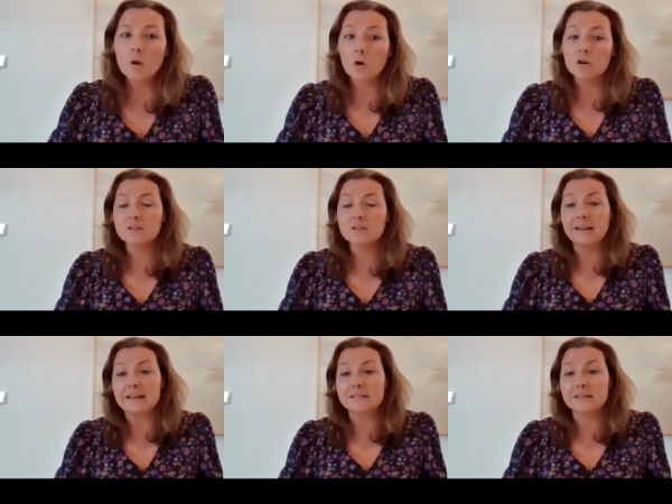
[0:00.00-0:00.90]
We're also
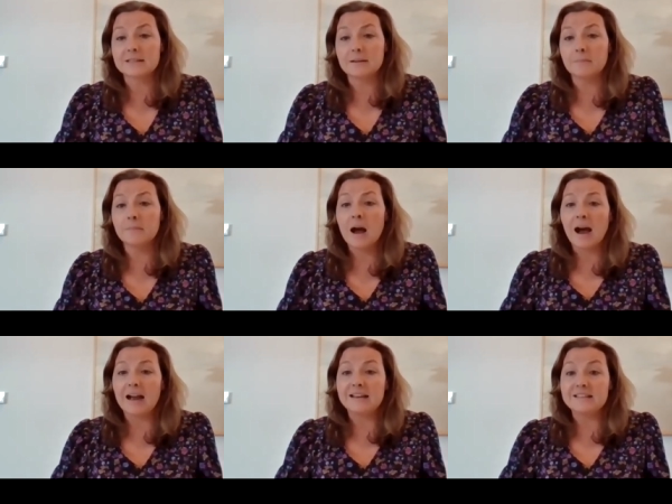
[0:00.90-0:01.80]
going to get to some
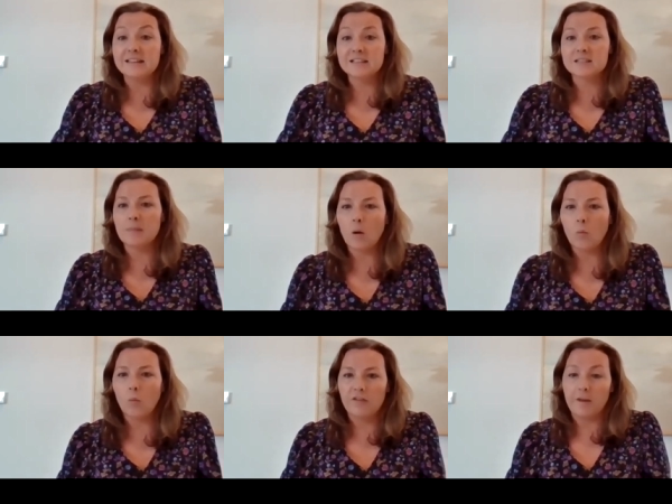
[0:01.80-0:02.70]
ideas
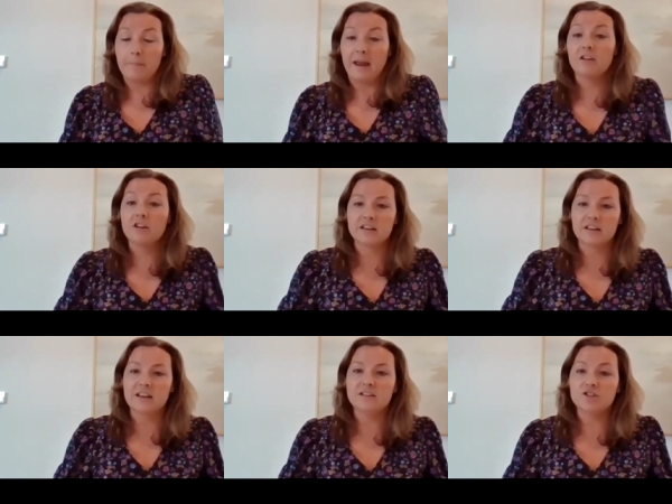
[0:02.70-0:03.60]
about what the parent
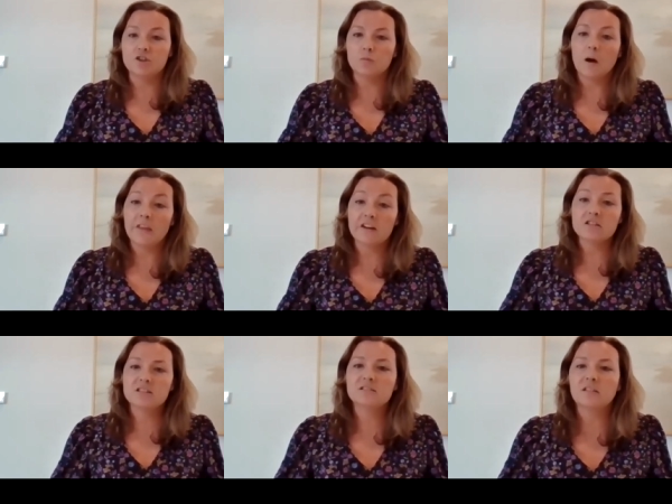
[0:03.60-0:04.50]
can do while they're
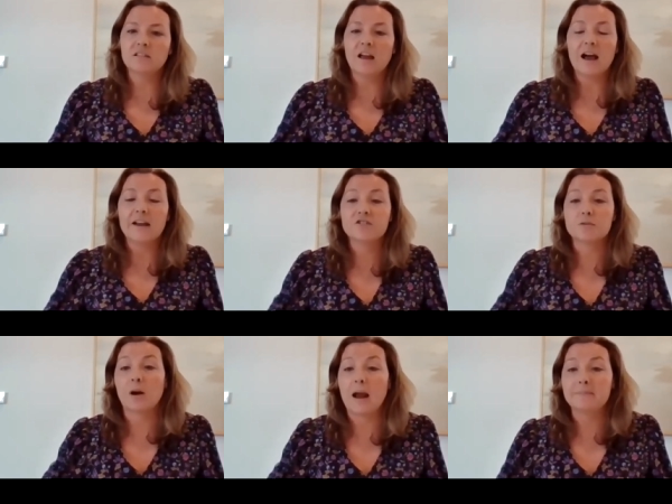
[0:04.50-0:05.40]
still alive to
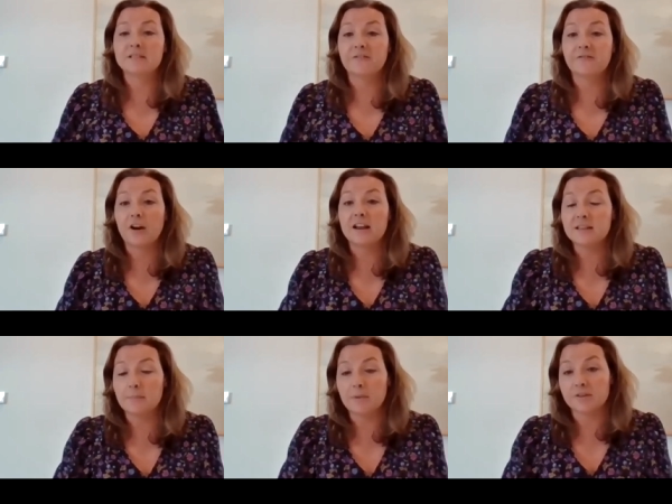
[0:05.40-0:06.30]
perhaps defray
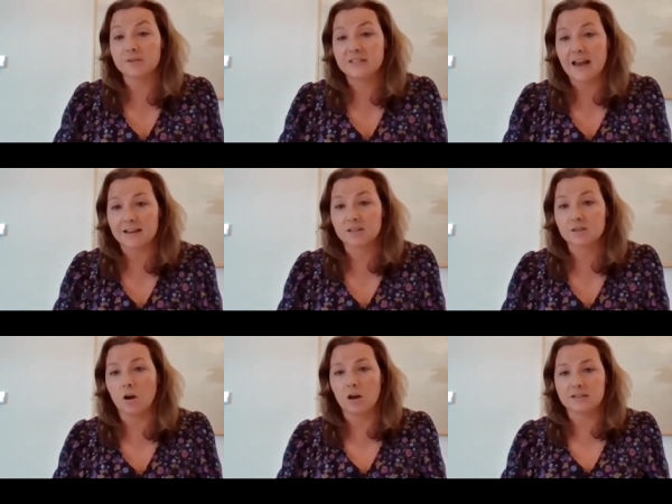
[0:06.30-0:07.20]
some of those tax
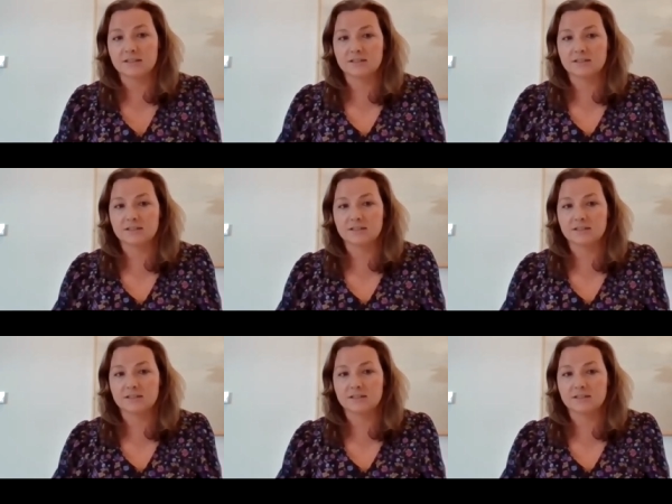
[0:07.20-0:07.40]
costs.